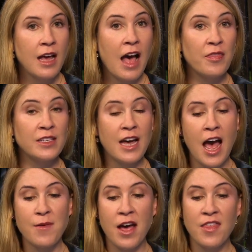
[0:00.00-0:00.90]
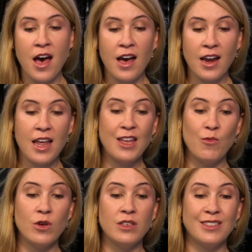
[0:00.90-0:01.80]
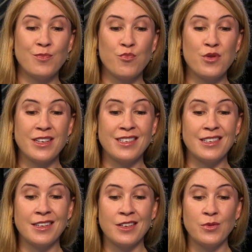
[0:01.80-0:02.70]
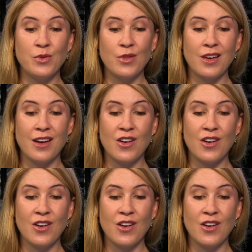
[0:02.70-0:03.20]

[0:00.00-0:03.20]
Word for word: At the time, I thought it was I'm playing pretty cool, though.